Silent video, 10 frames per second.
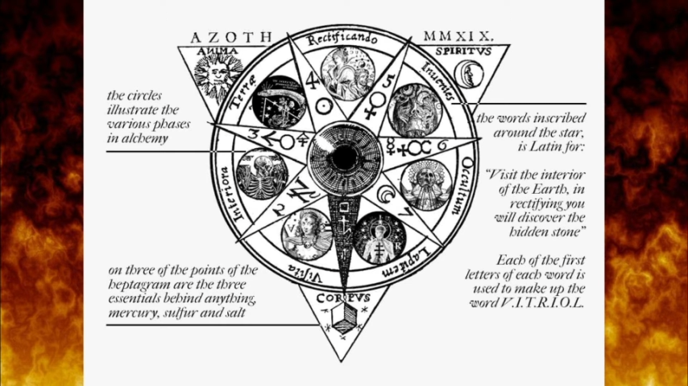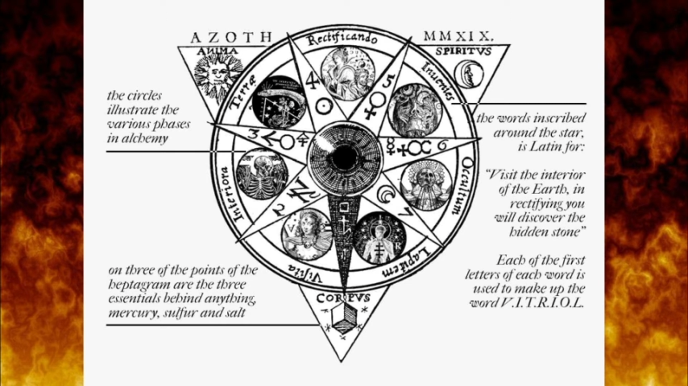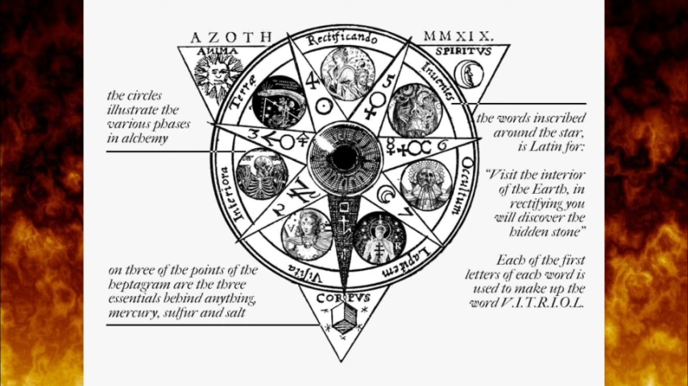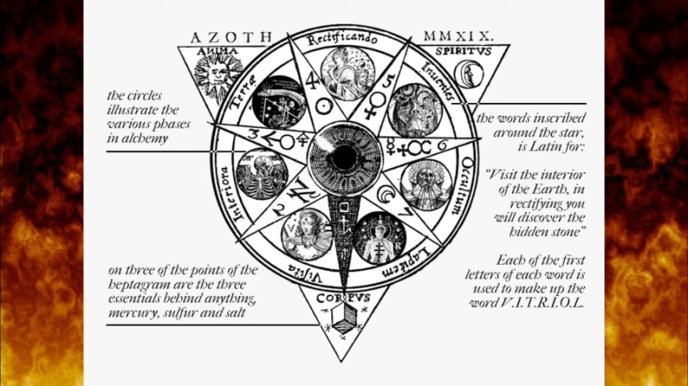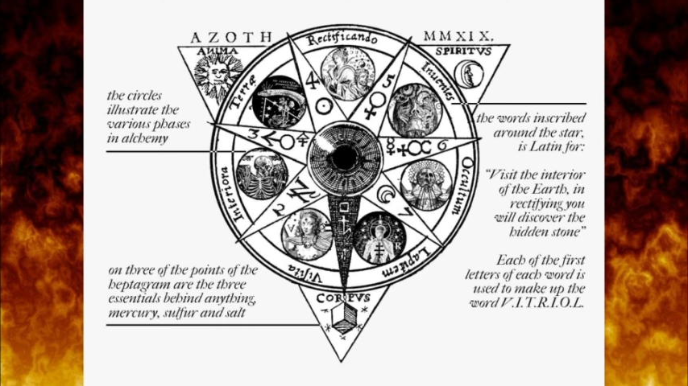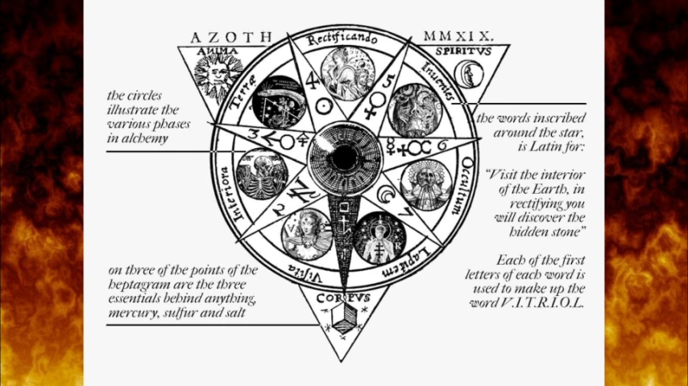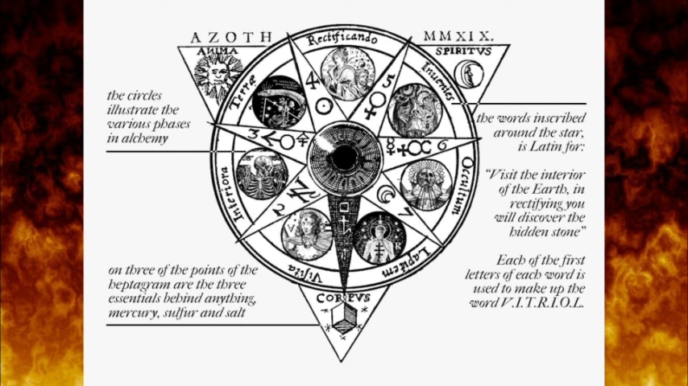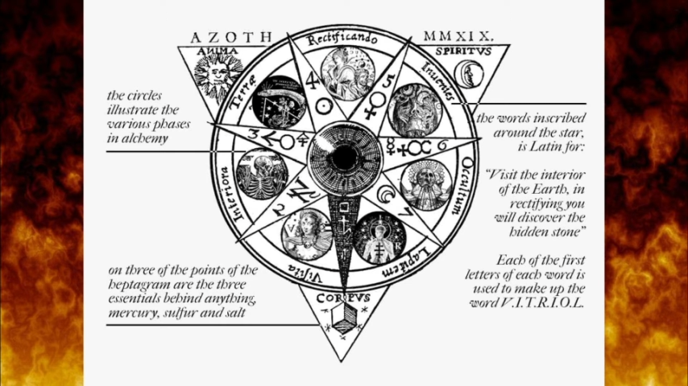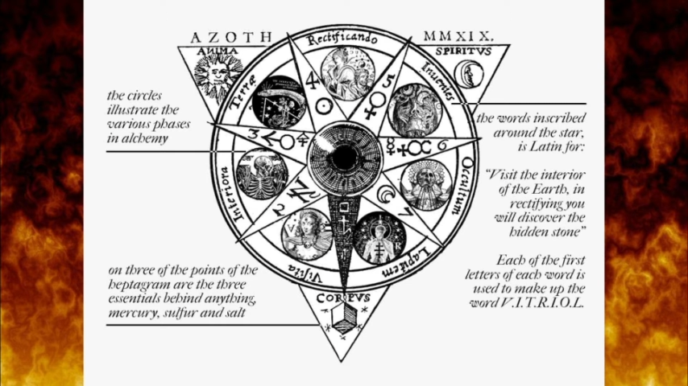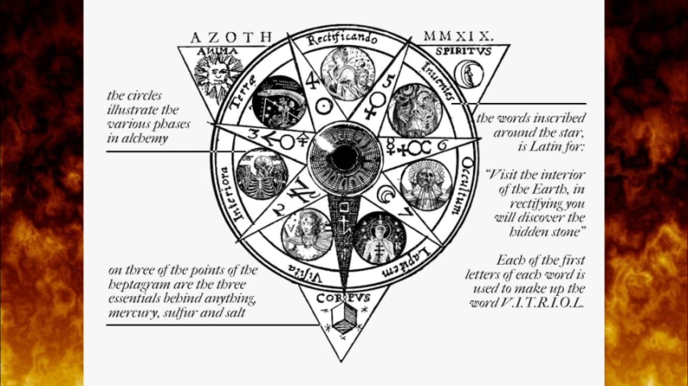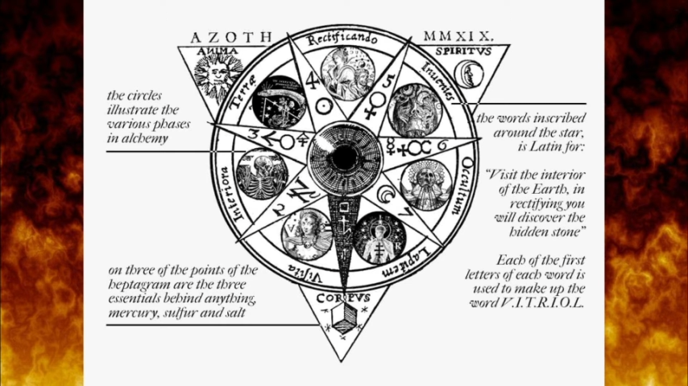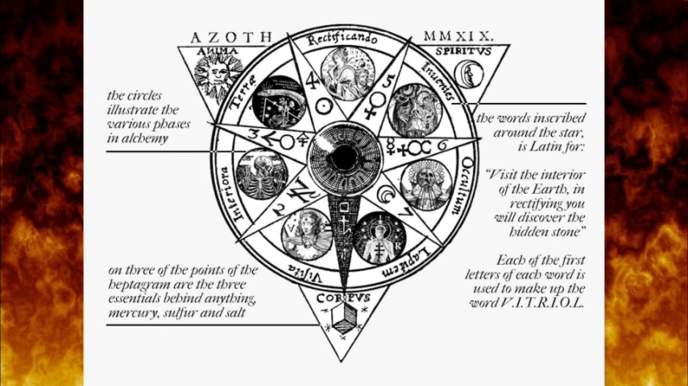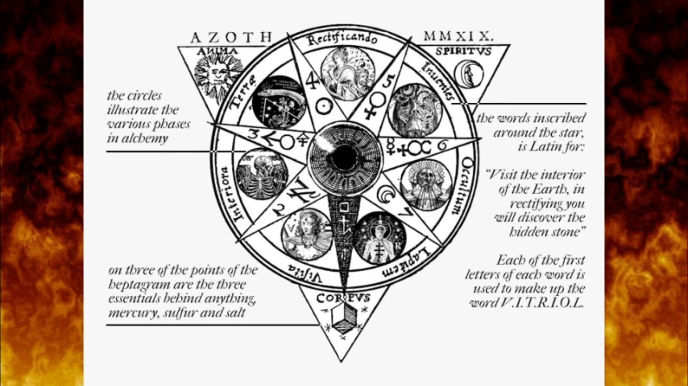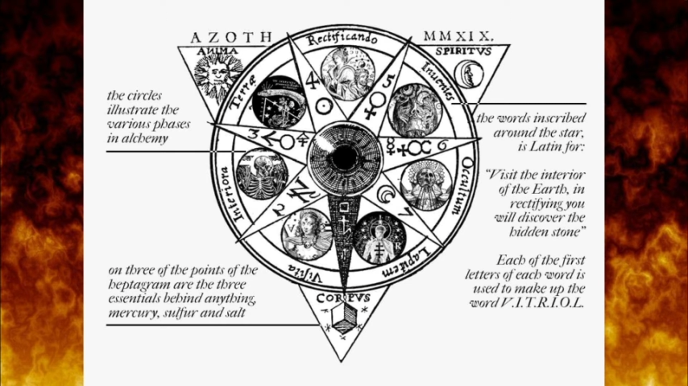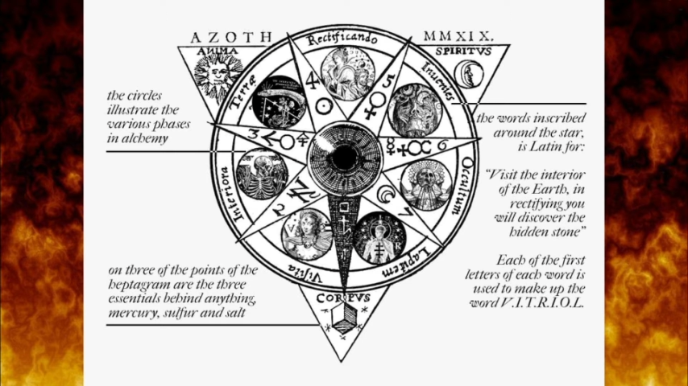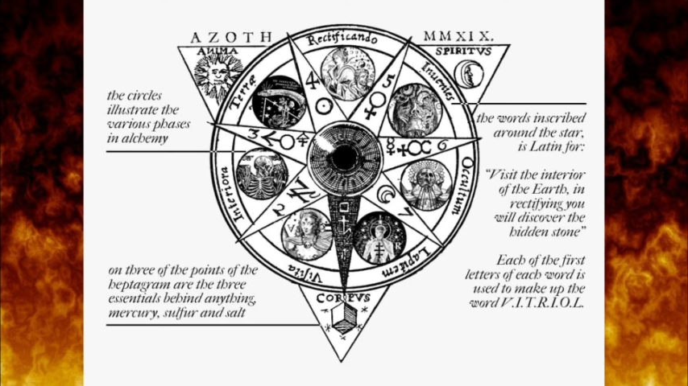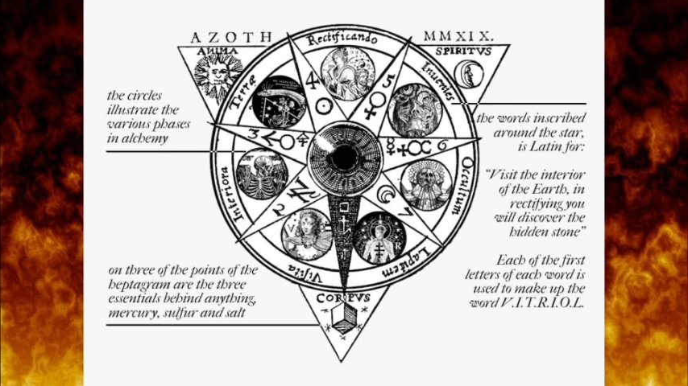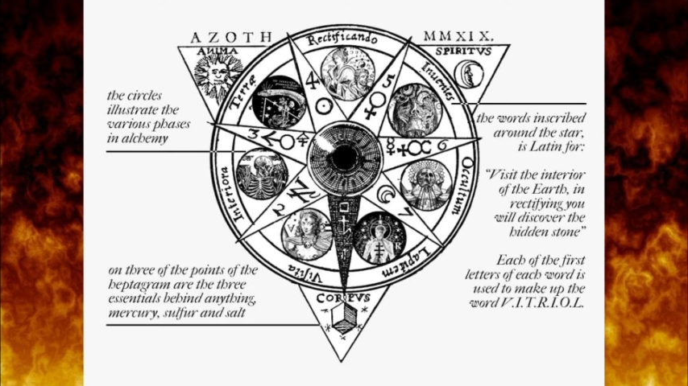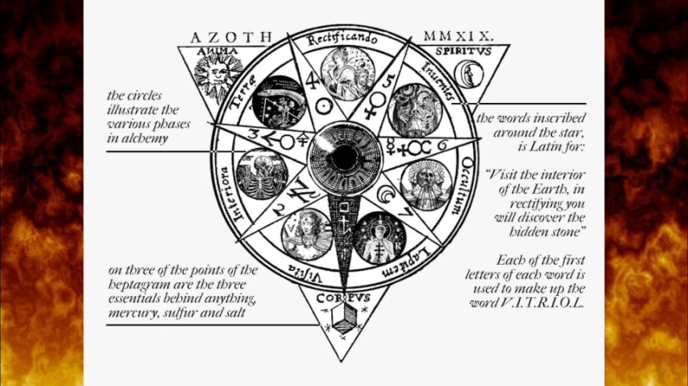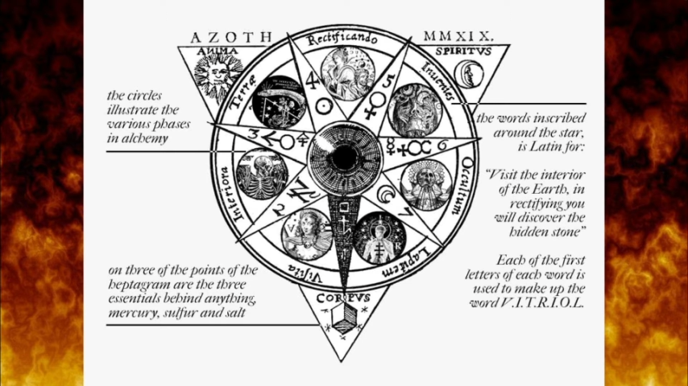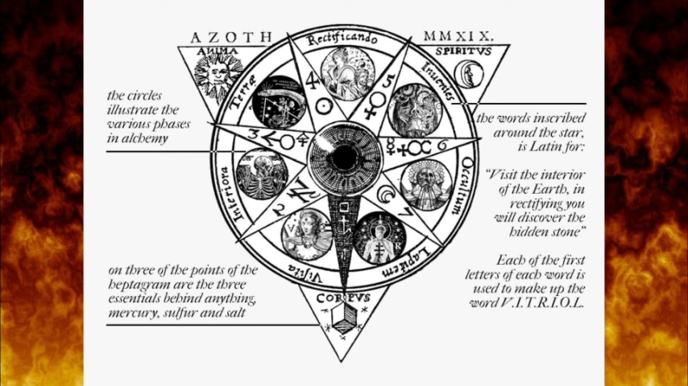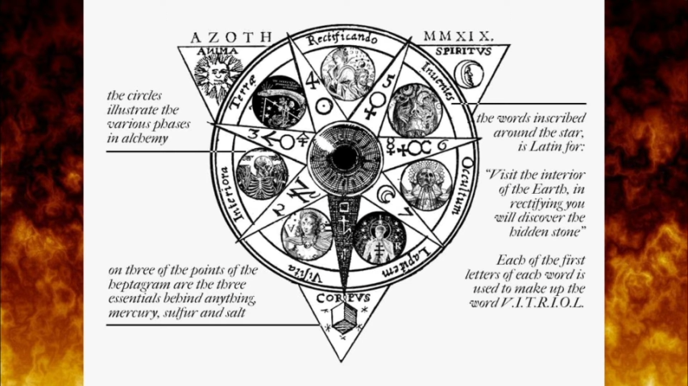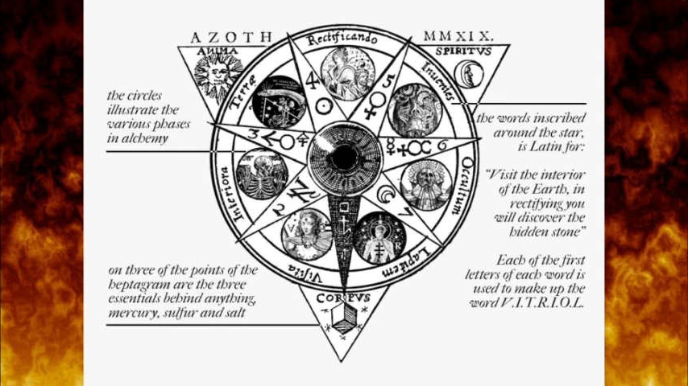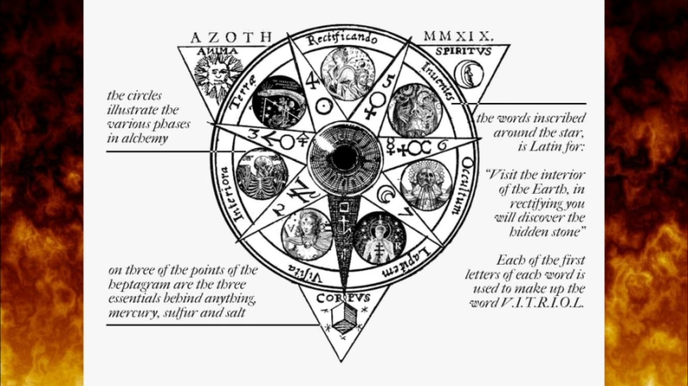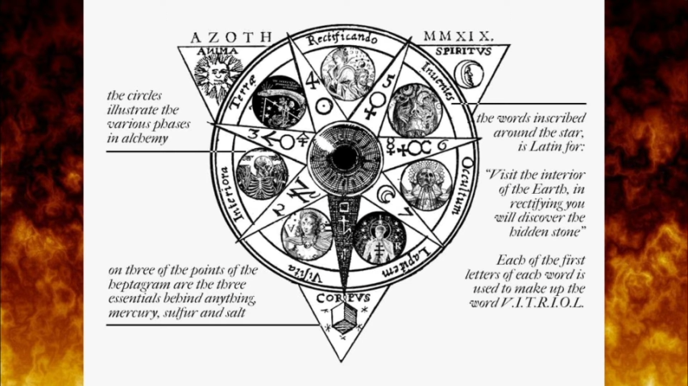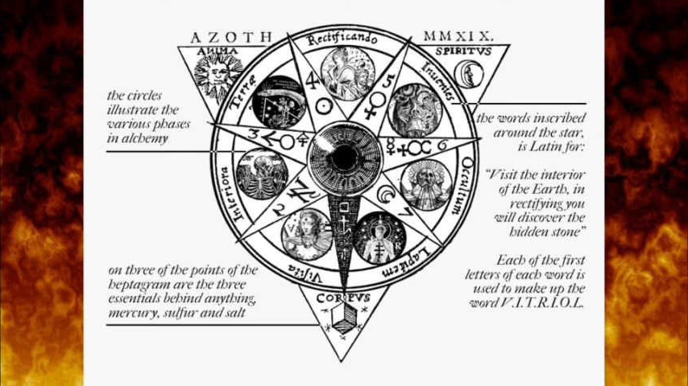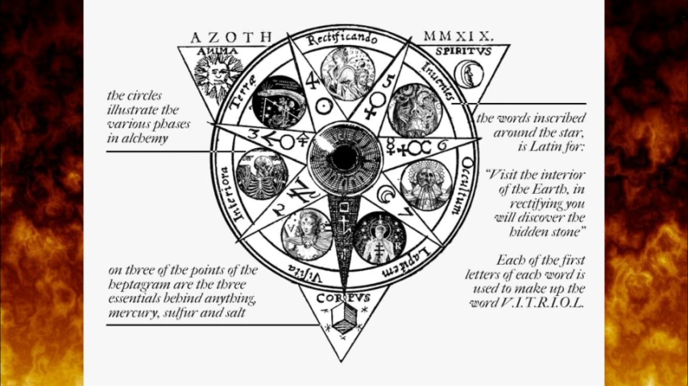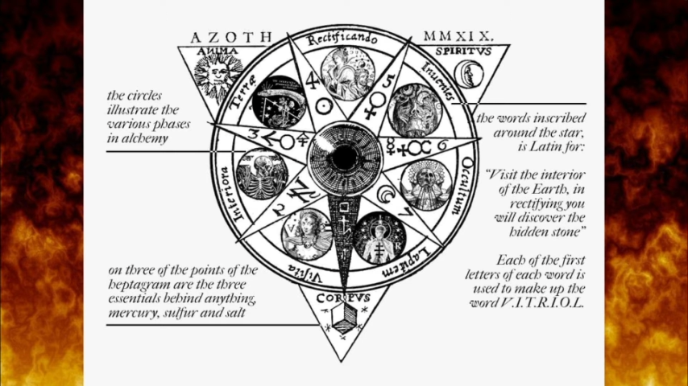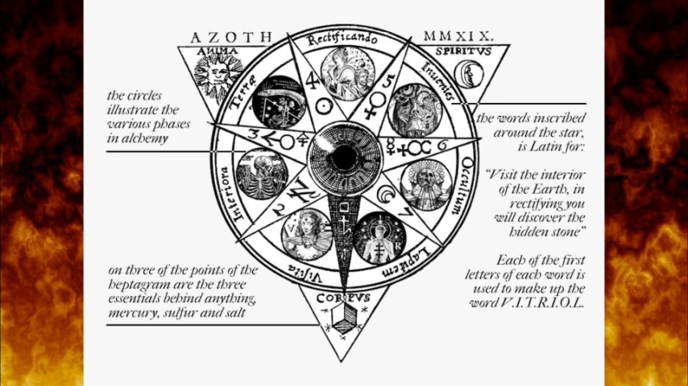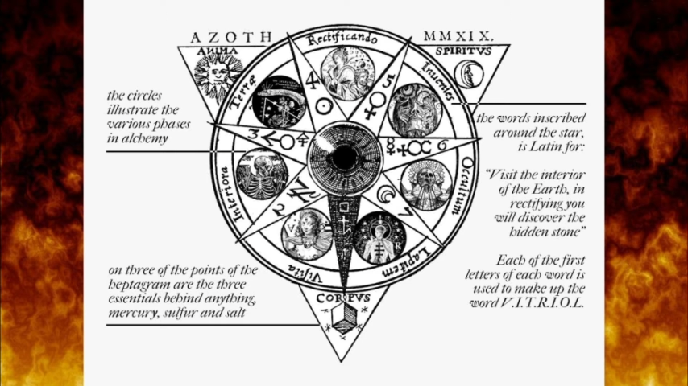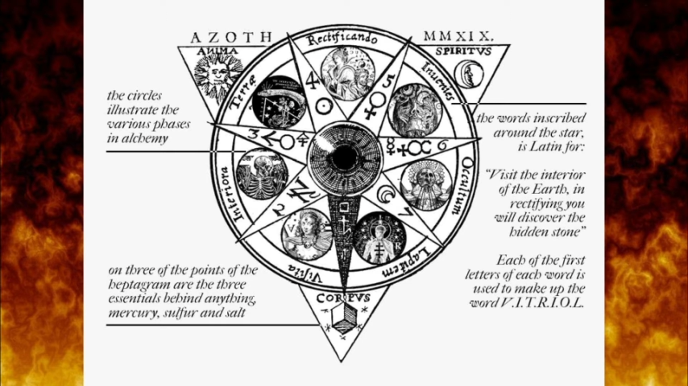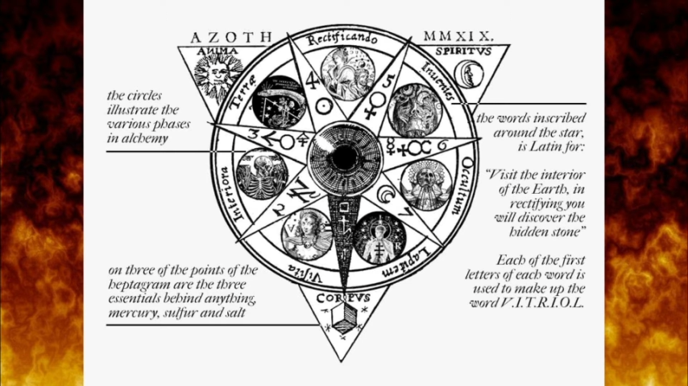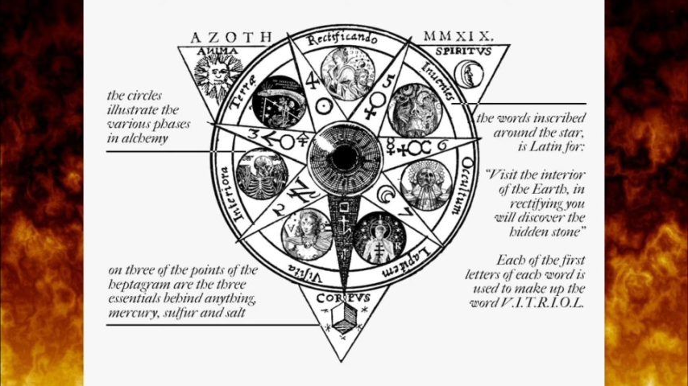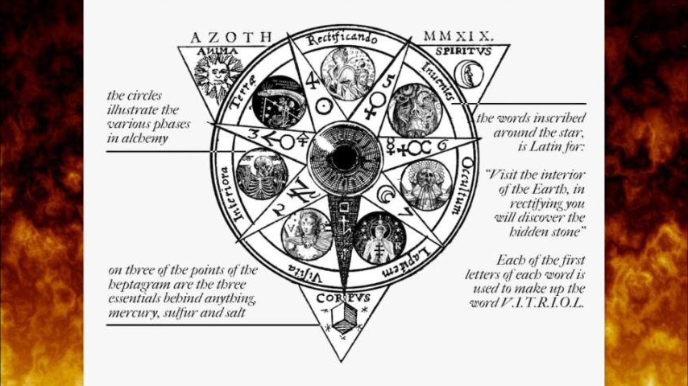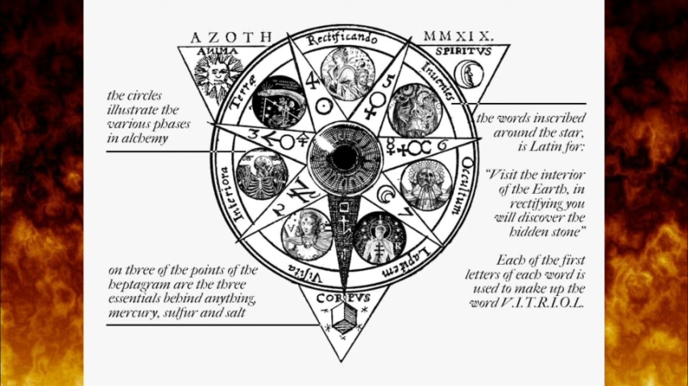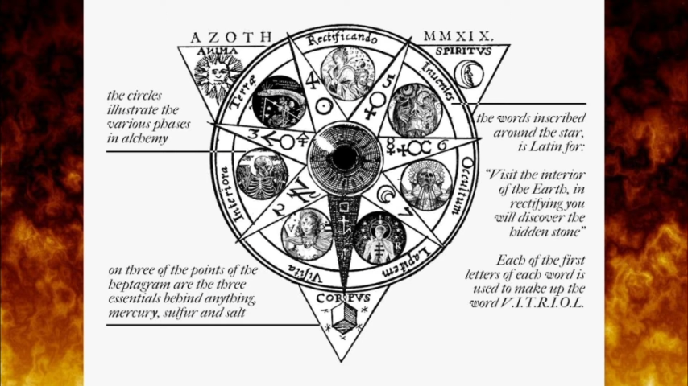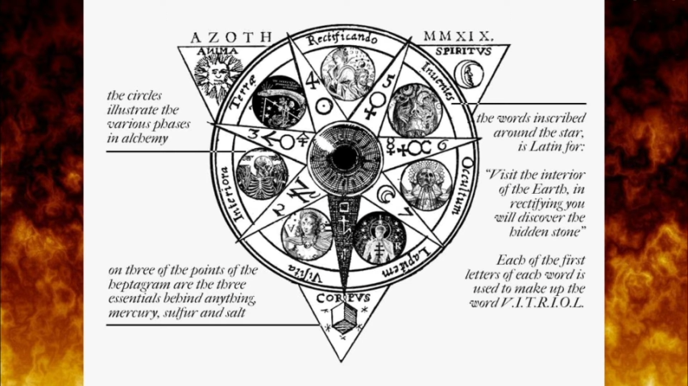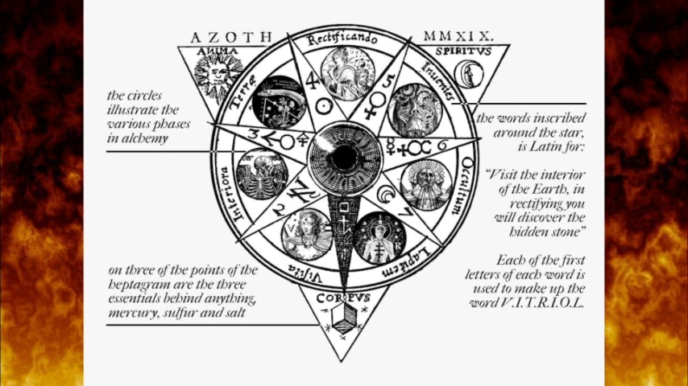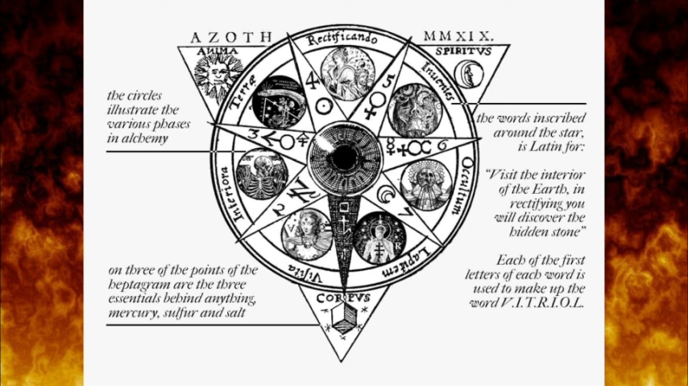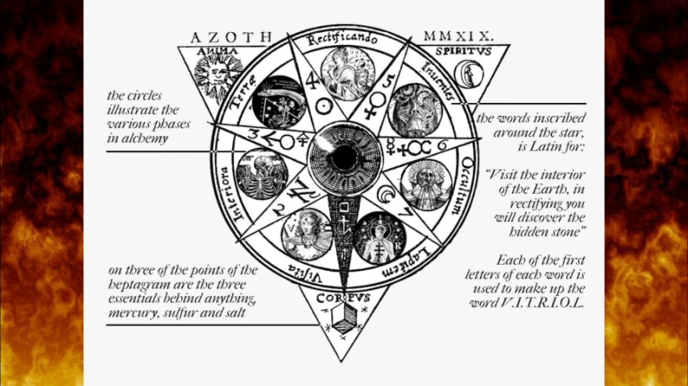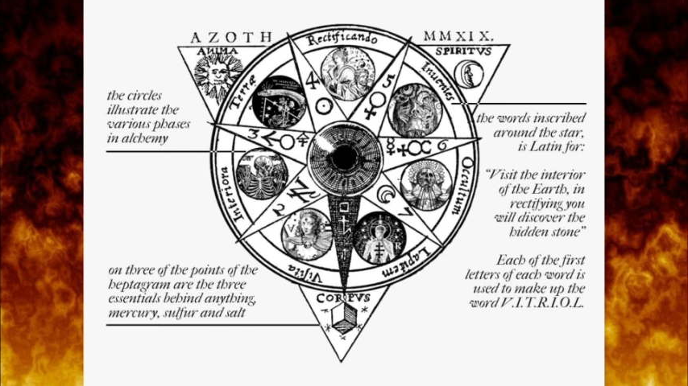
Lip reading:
No face is visible, so there are no lips to read.